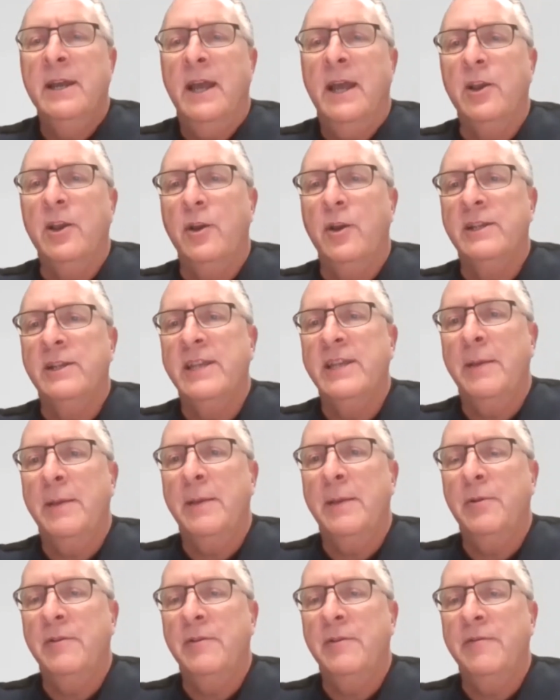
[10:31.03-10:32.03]
A good
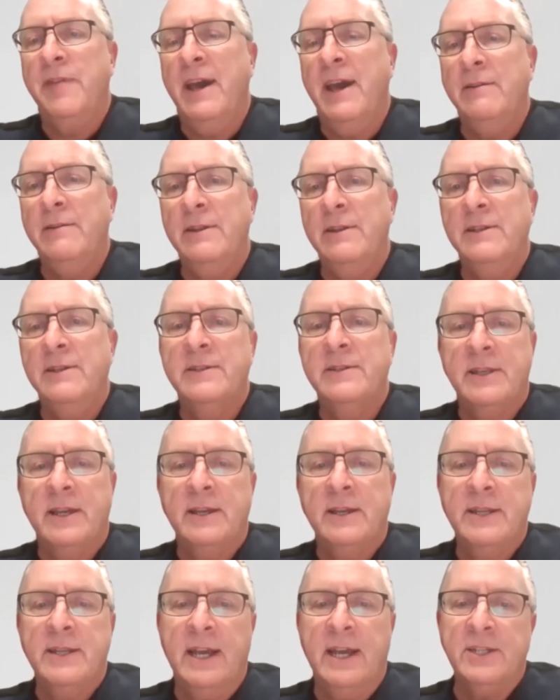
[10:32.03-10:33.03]
example of that is
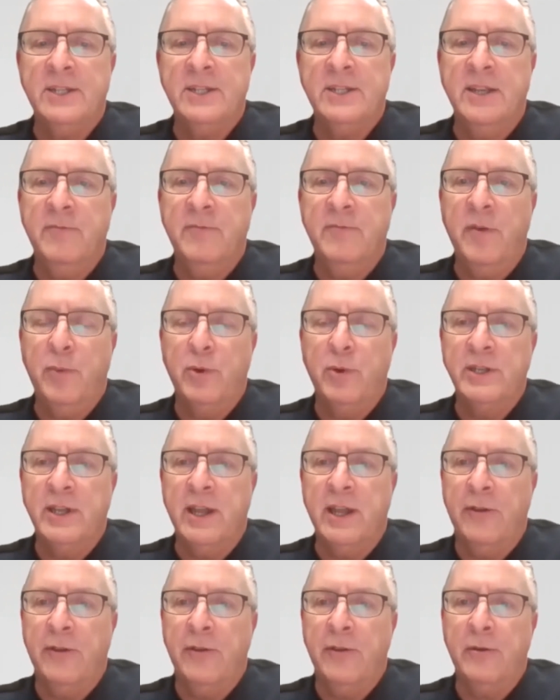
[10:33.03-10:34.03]
a task team we put
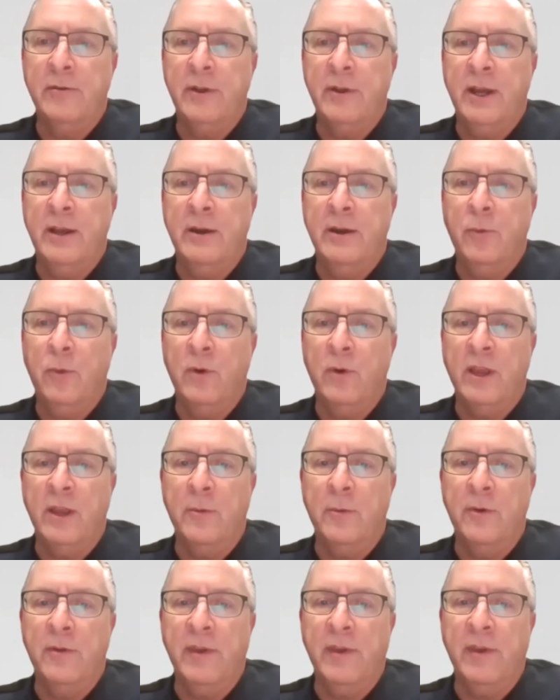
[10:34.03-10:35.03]
together
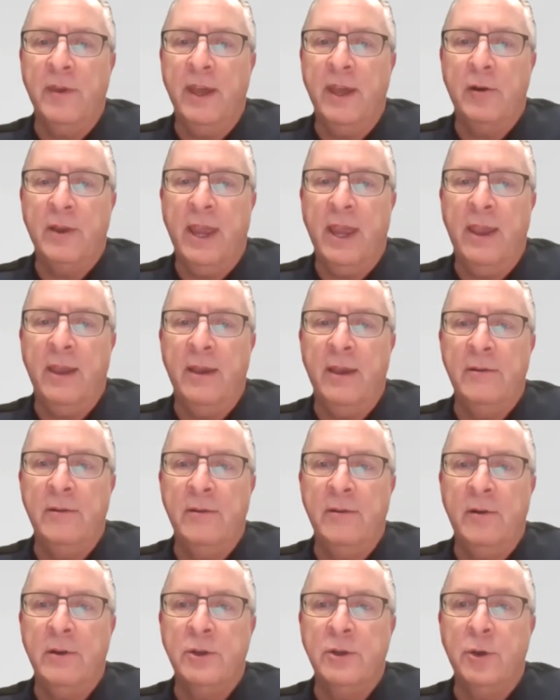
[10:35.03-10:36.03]
working with NRCan
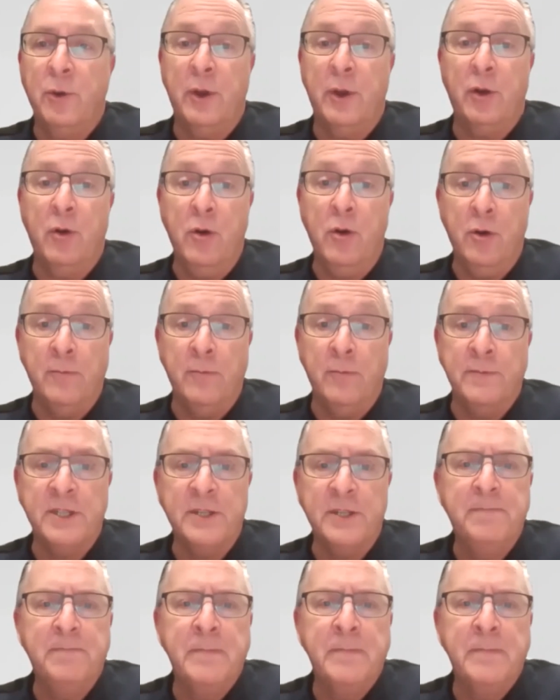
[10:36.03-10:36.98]
on greener homes.